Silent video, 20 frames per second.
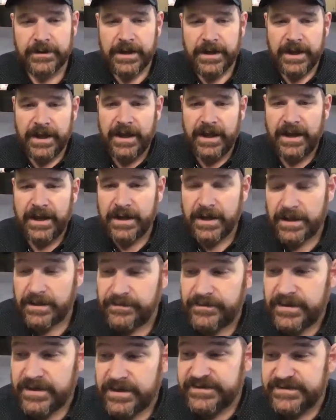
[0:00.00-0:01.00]
And
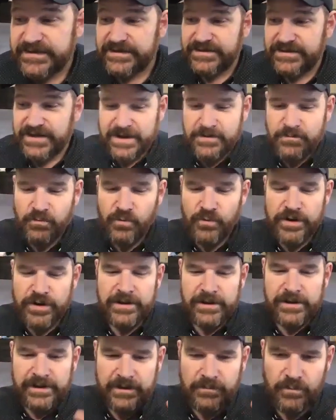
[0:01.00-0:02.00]
this is a
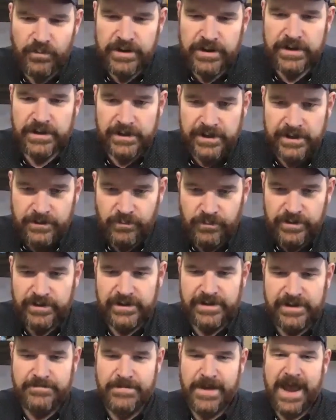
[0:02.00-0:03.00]
really, really,
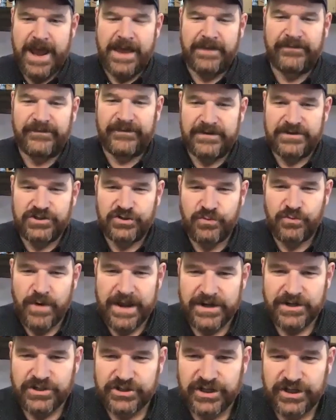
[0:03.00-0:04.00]
really bad
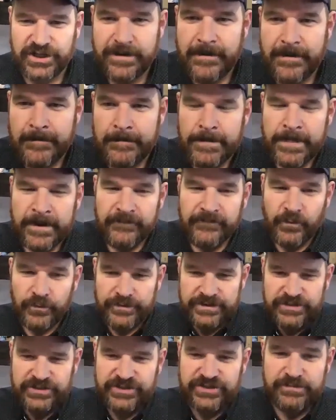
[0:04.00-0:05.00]
situation for
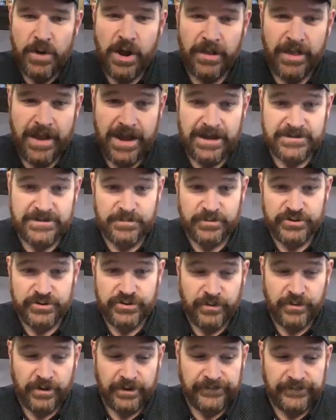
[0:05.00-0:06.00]
these small
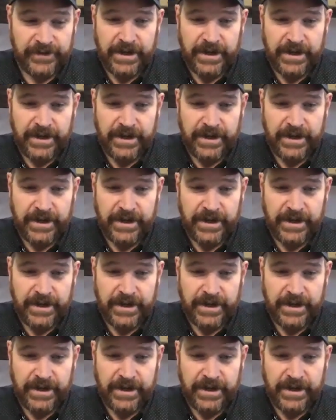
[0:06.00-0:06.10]
entrepreneurs.